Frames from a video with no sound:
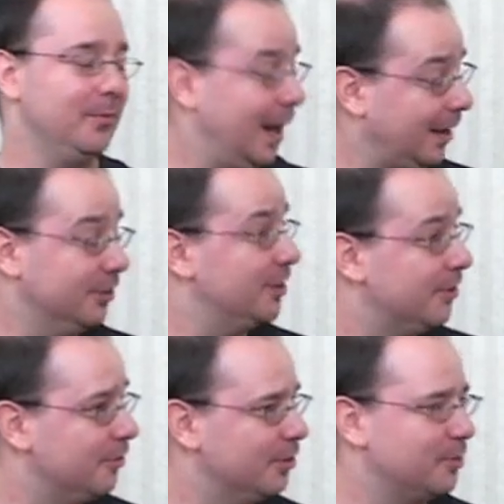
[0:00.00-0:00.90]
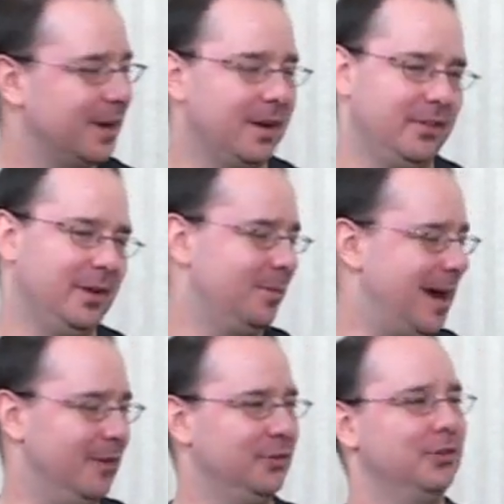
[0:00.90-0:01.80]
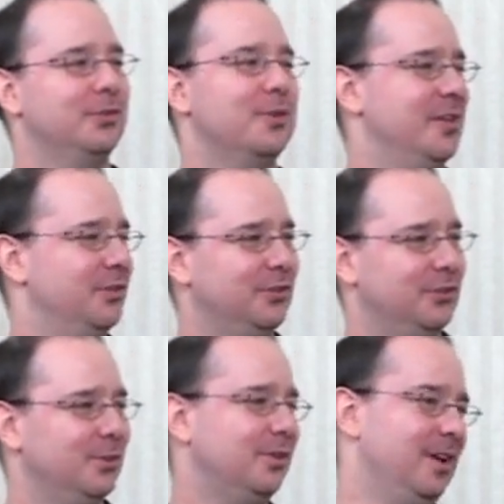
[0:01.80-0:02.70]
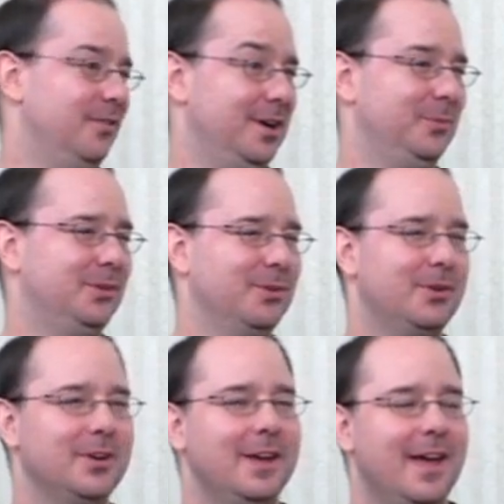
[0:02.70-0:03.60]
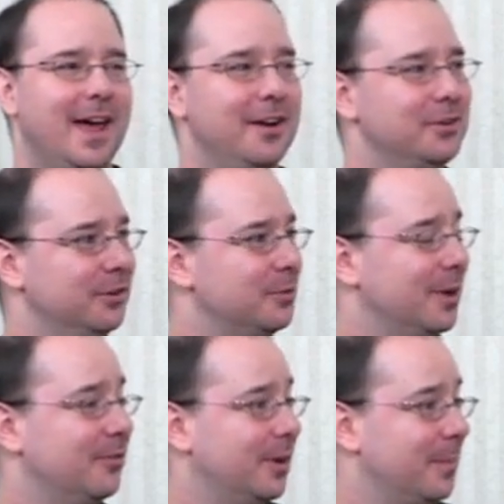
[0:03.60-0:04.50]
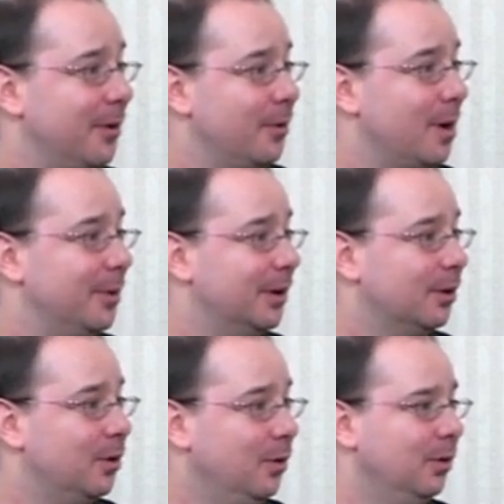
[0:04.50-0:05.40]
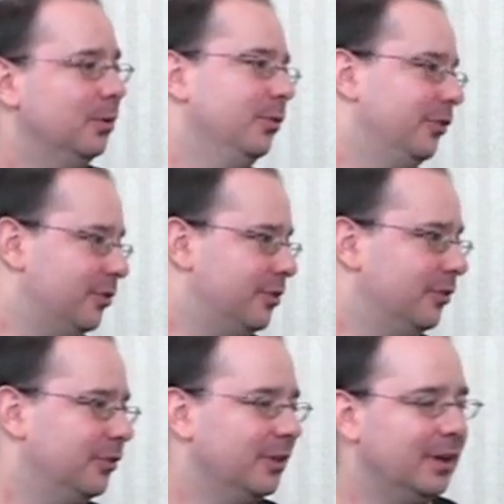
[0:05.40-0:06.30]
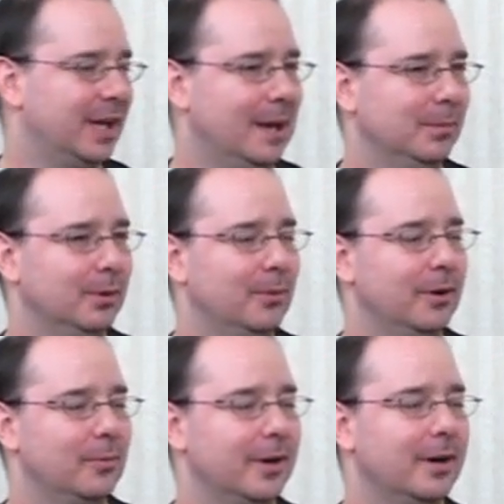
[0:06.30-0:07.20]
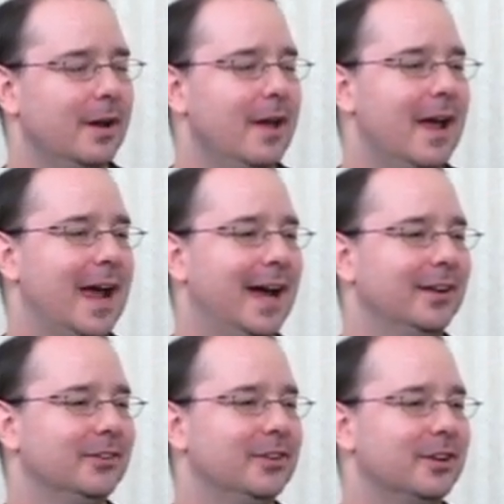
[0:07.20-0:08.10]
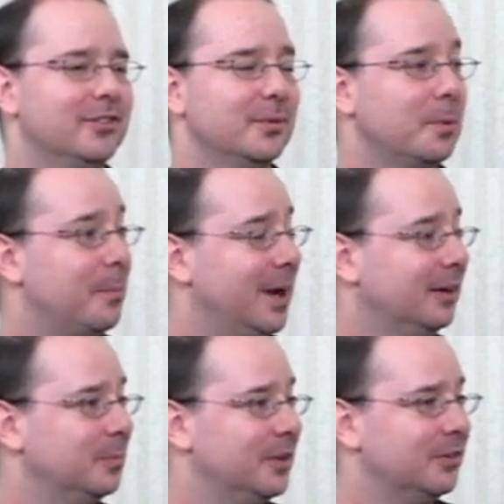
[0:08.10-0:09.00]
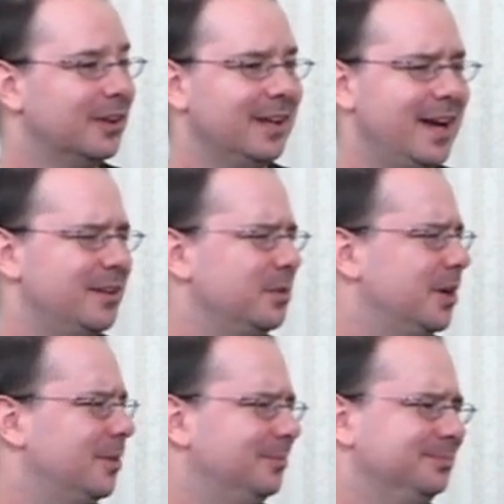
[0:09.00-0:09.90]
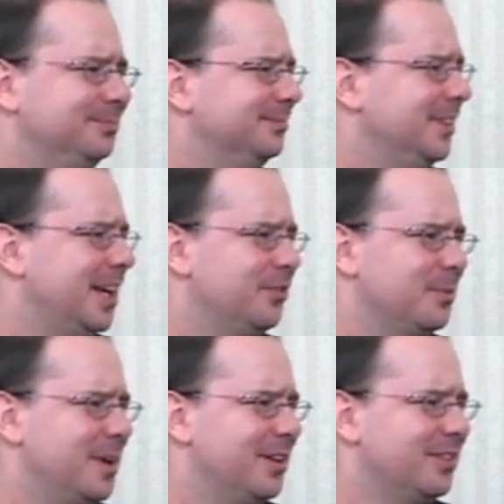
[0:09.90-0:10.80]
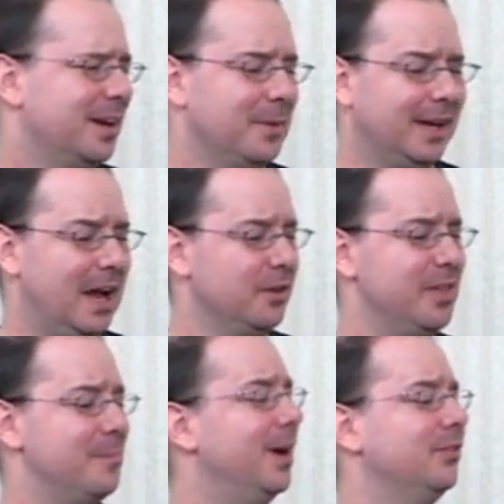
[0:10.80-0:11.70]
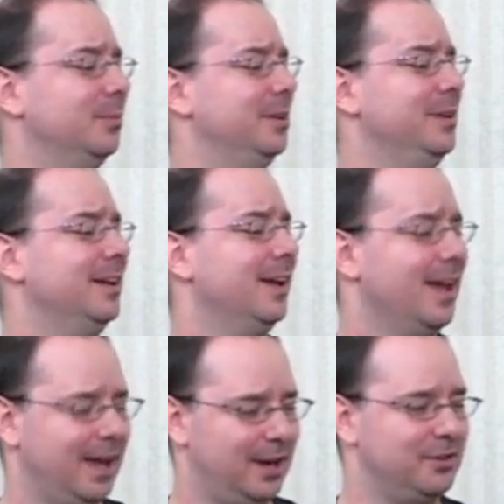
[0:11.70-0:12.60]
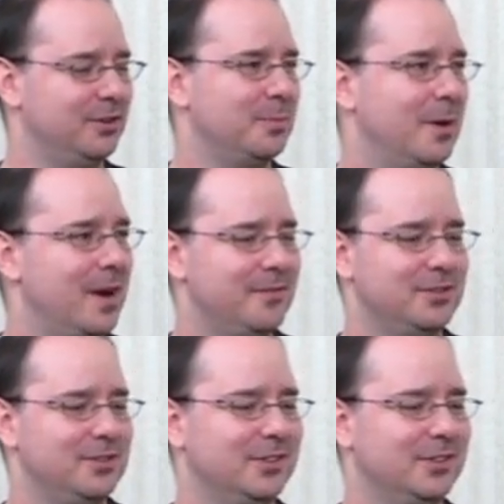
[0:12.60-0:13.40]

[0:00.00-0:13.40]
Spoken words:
actually did a first run, and I thought, wow, this is great, this is so clever, I'm so good. And I showed it to my friend Mary Robinette Cole, who's this year's Campbell Award winner, and she wrote back to me, she's like, yeah, no, not so much. And I'm like, how could that possibly be? And I showed it to my wife, and she's